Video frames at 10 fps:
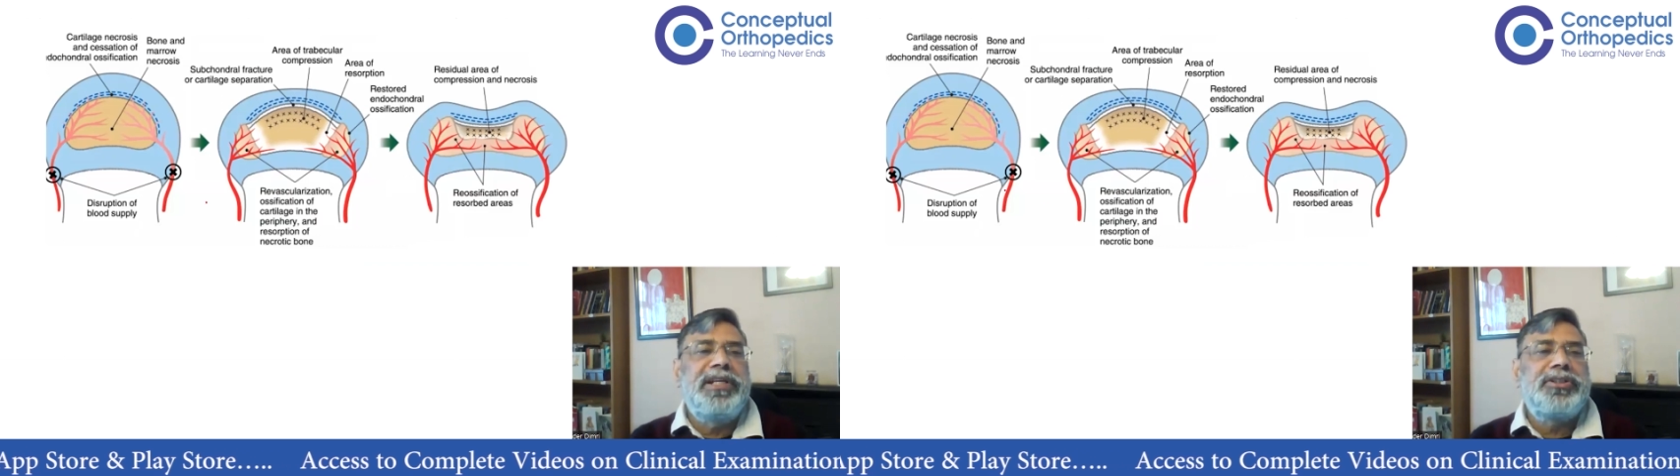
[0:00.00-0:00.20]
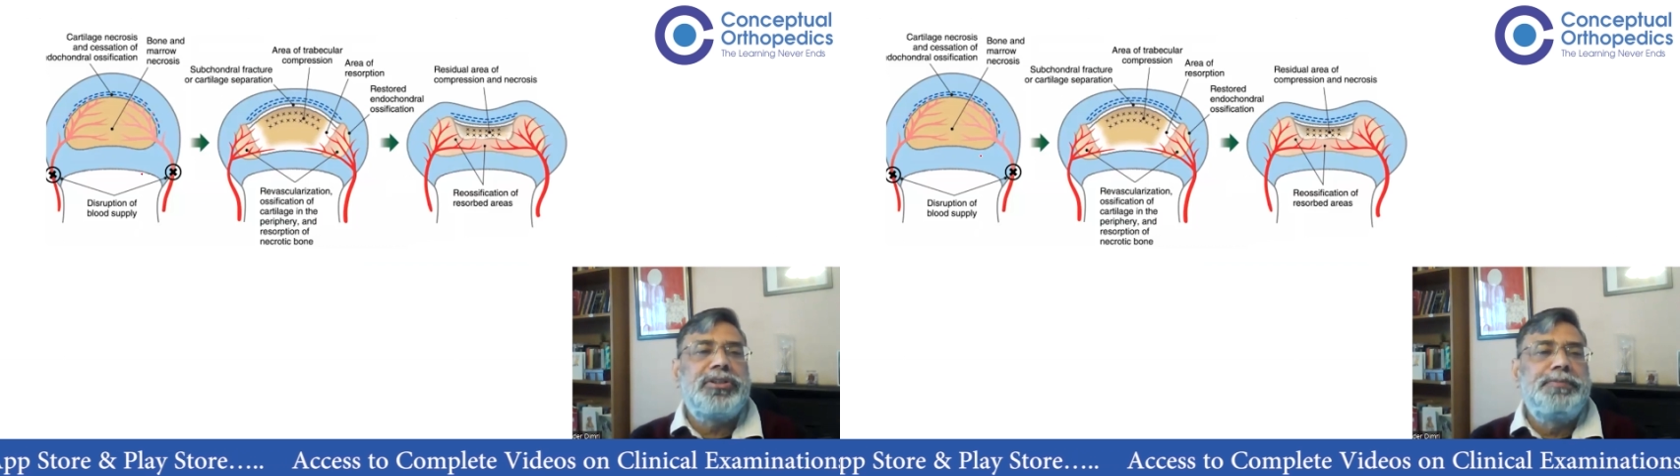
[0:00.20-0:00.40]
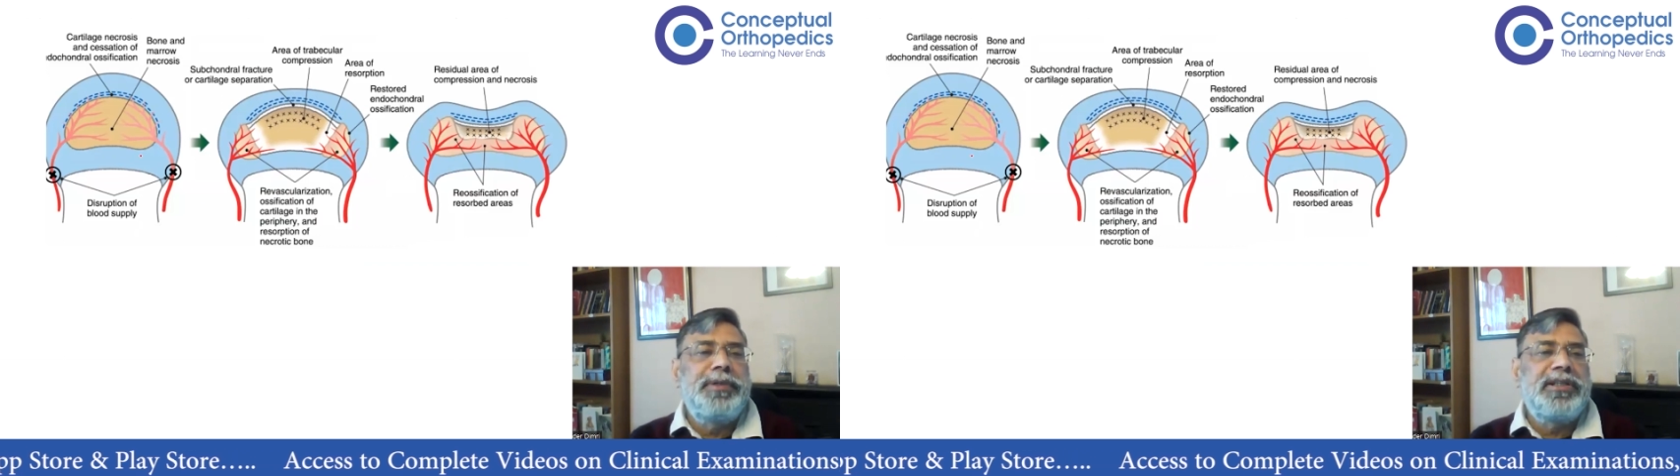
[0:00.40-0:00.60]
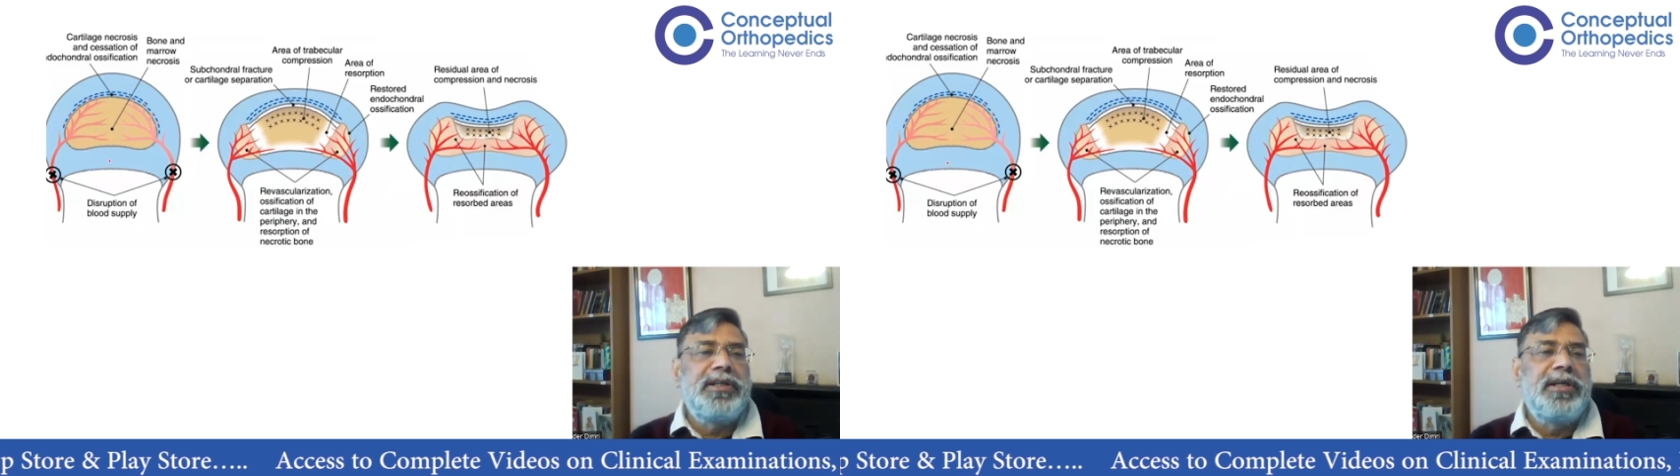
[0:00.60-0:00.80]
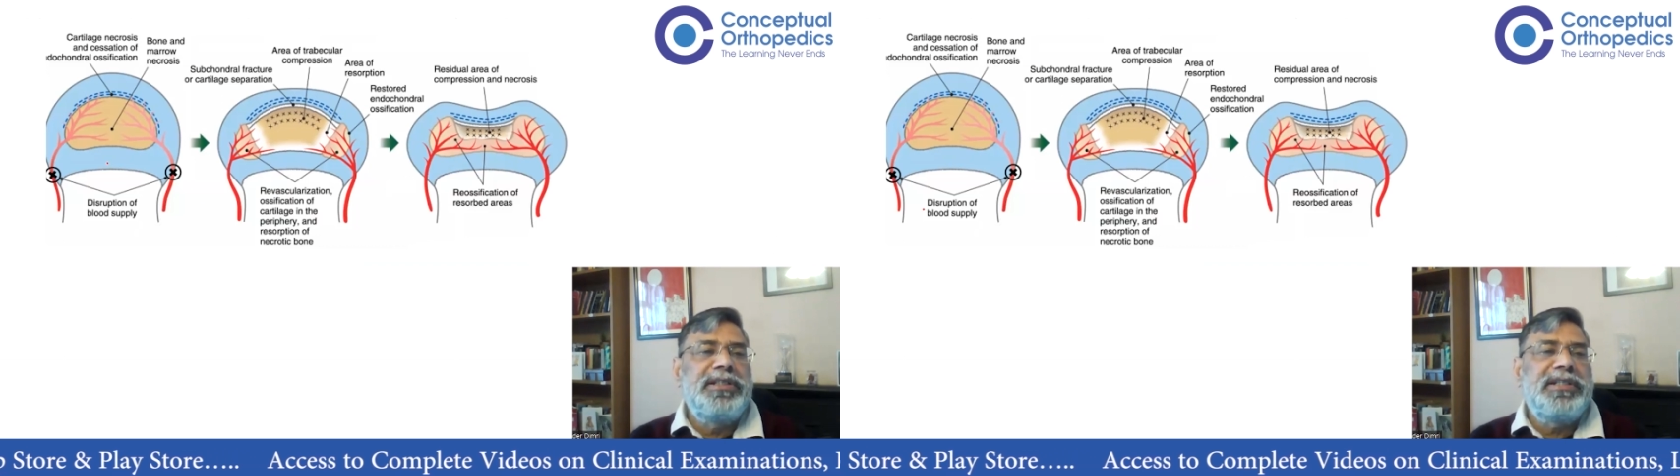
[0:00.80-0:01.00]

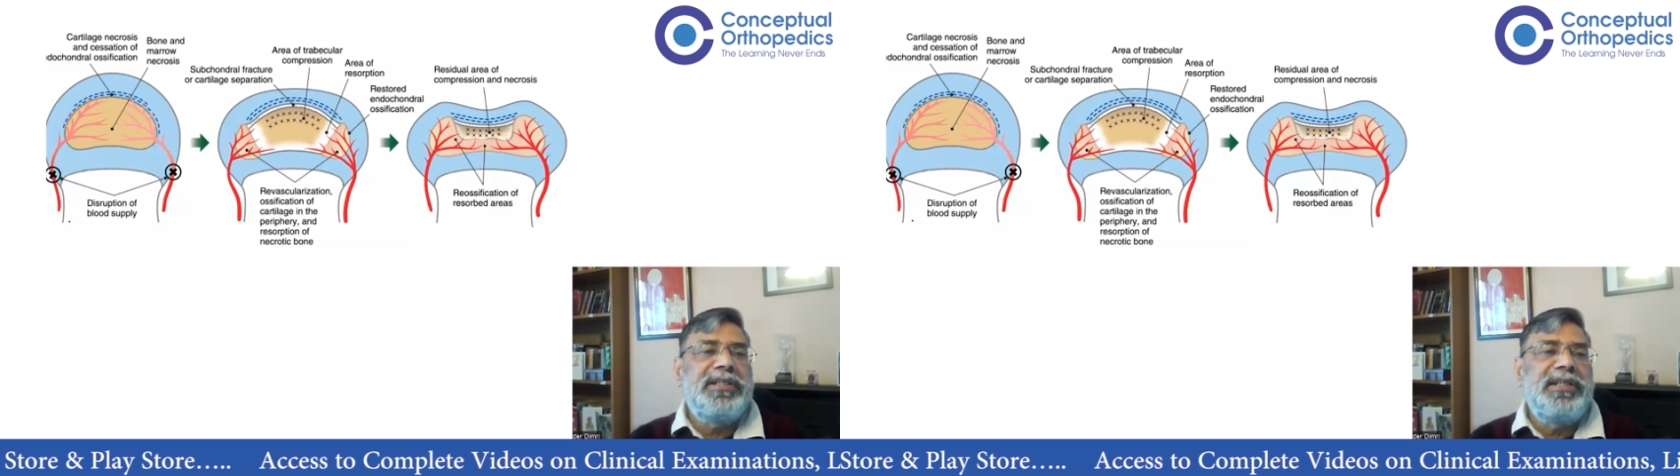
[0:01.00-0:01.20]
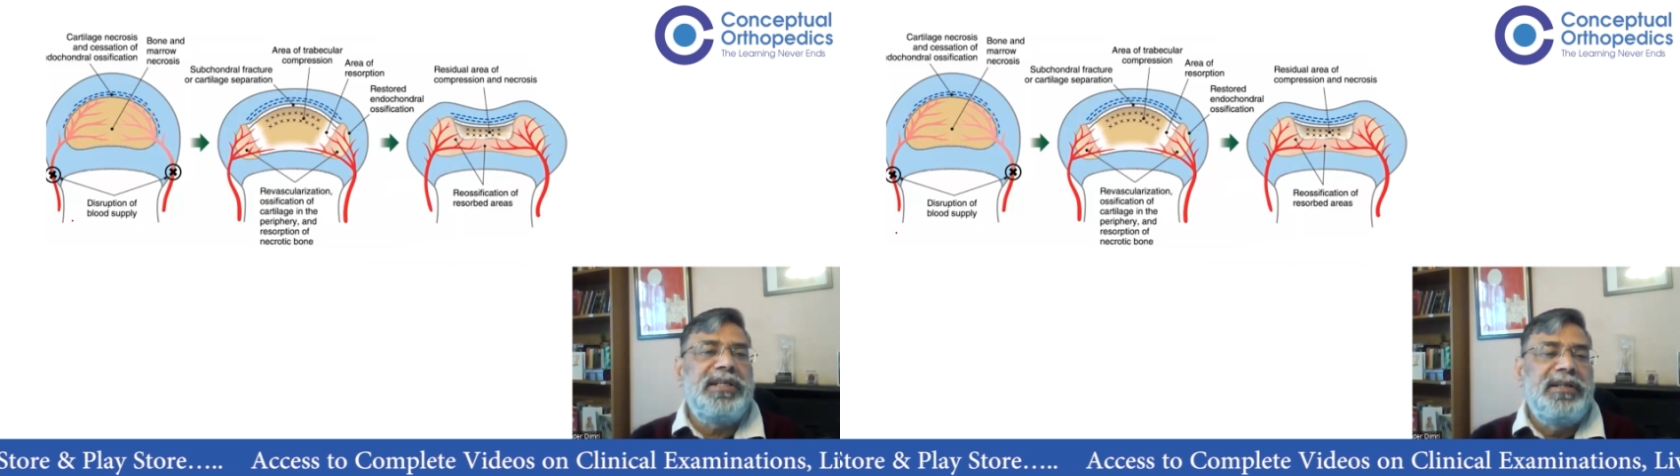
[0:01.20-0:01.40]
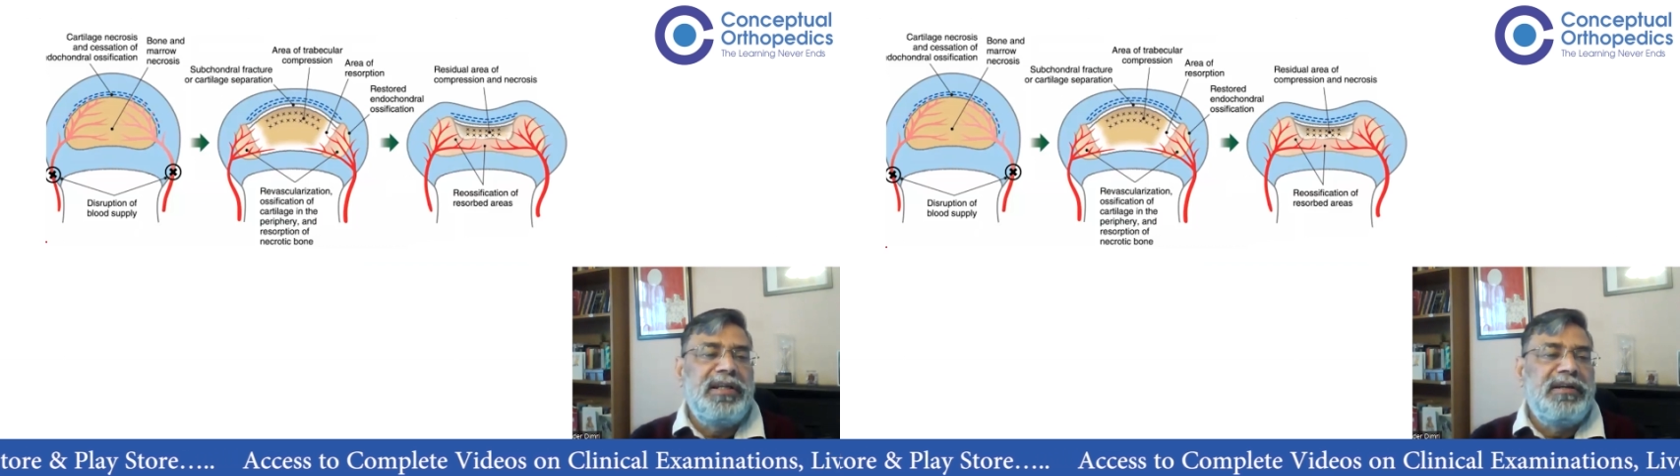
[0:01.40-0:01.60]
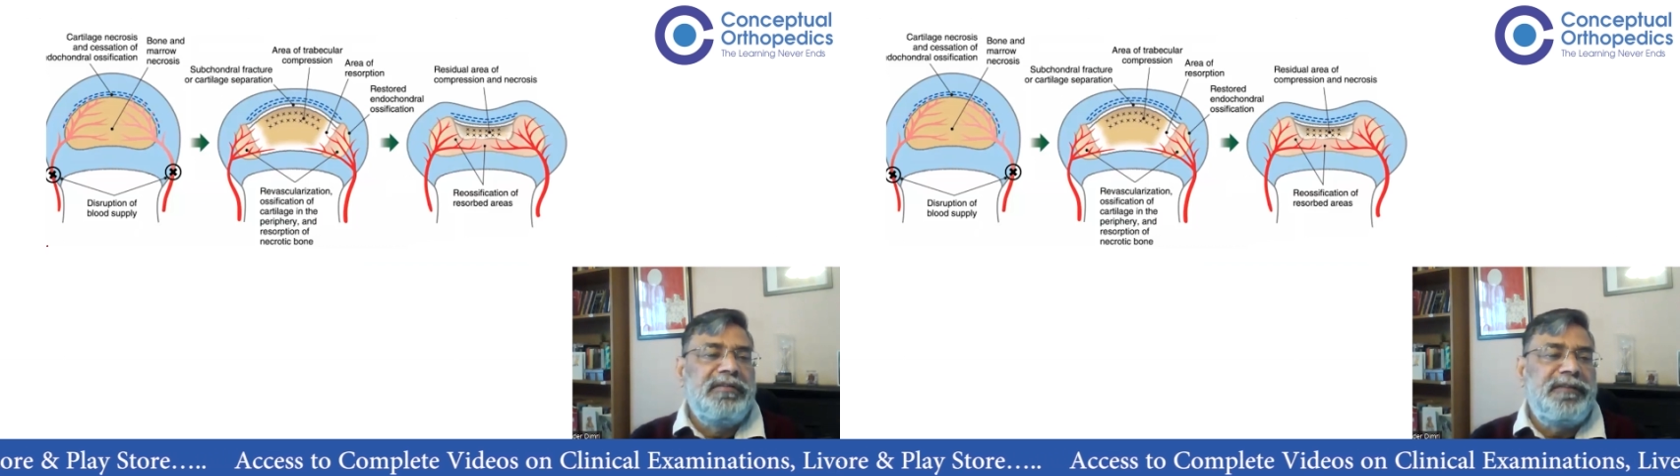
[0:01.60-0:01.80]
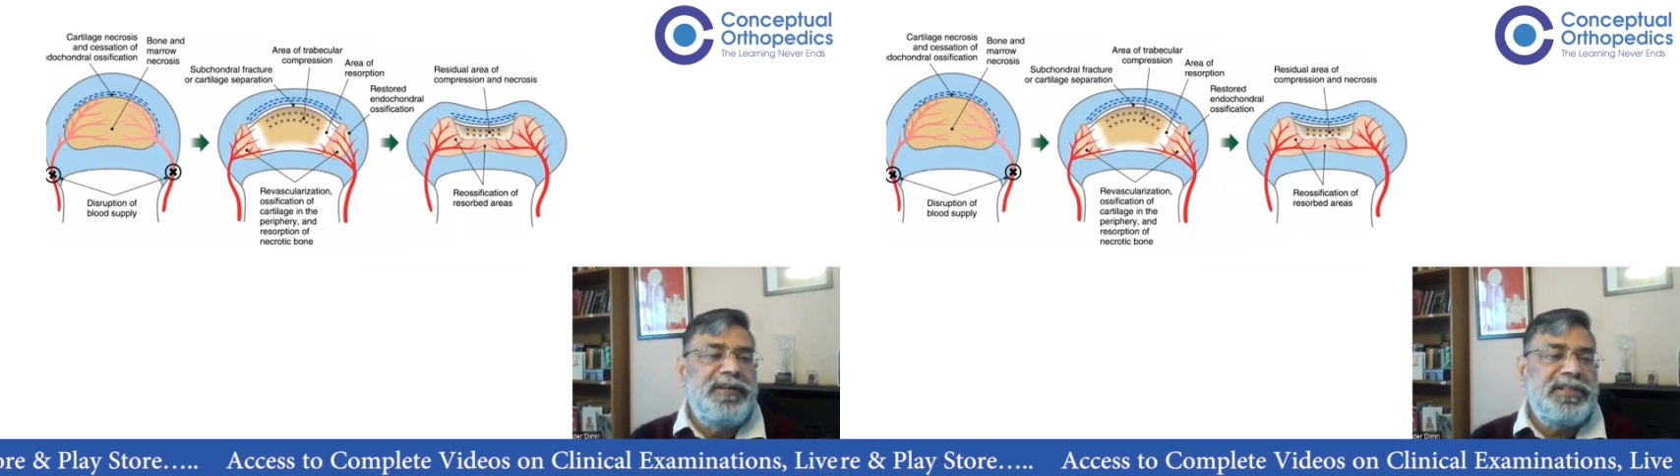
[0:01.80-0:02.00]
histopathologically,
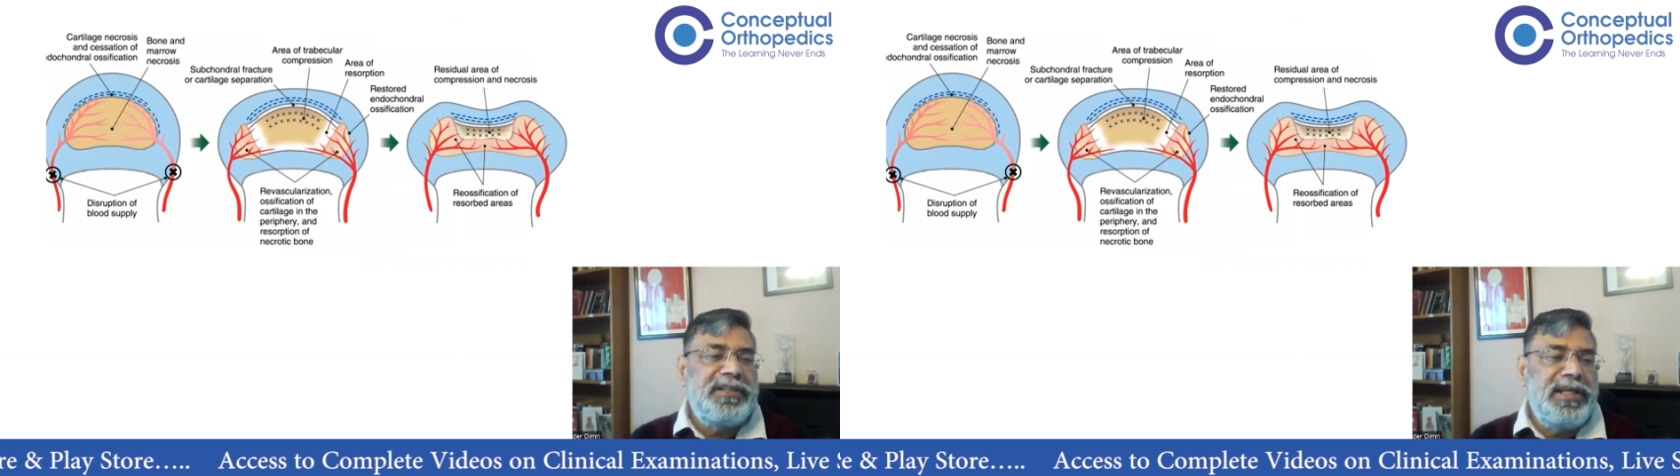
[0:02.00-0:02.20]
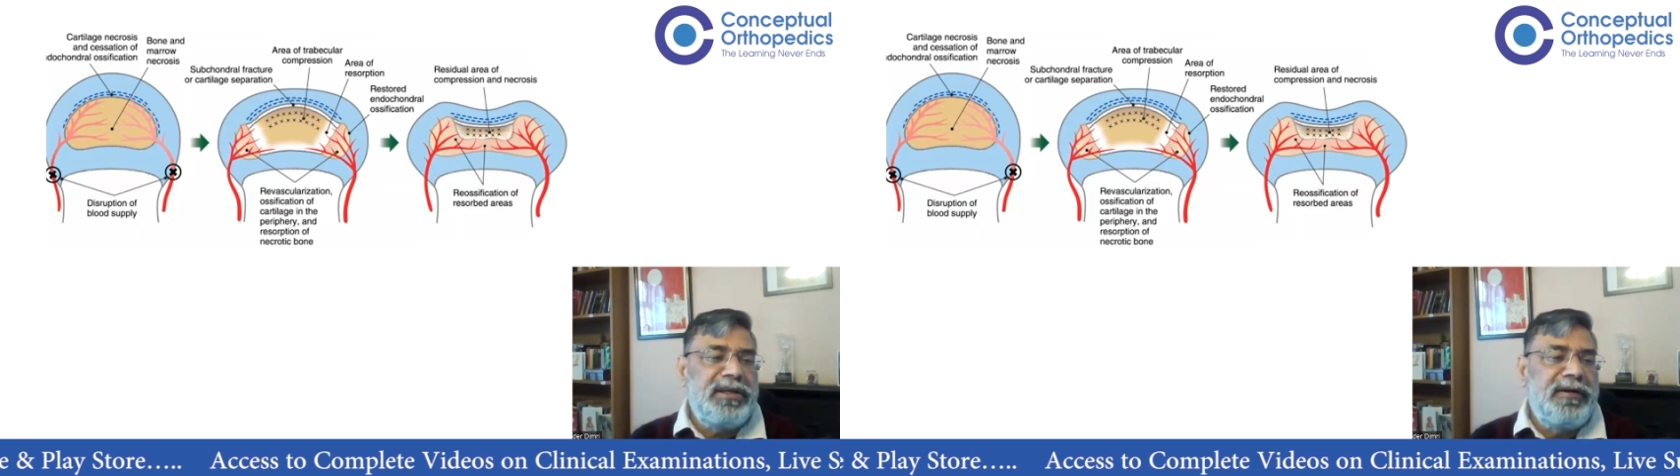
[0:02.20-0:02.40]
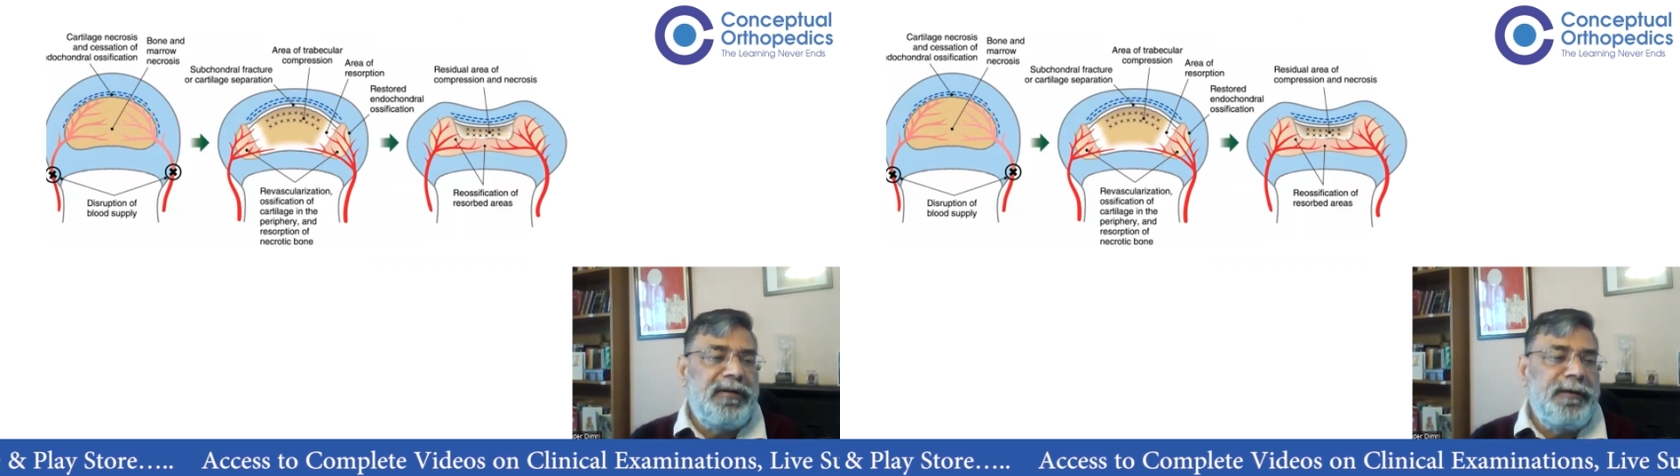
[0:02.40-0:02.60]
first thing